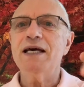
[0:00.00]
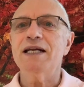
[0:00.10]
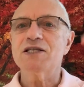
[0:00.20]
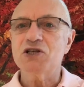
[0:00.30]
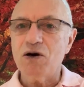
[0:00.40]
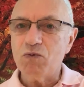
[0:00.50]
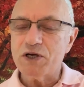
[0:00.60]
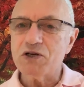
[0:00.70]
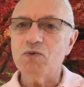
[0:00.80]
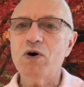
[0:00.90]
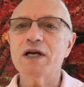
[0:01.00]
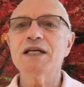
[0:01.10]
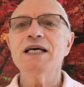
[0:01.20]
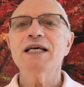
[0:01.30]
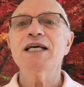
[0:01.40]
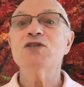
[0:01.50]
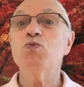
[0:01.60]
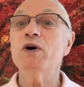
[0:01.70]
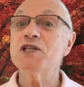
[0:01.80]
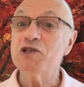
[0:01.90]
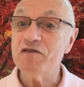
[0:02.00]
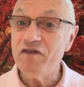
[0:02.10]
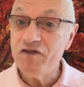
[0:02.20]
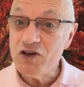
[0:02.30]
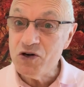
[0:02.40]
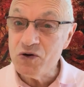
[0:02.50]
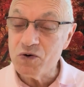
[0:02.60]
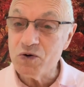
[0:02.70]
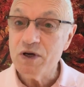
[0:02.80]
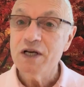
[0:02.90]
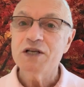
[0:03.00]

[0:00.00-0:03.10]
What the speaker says: and it's not one-to-one, it's one-to-few.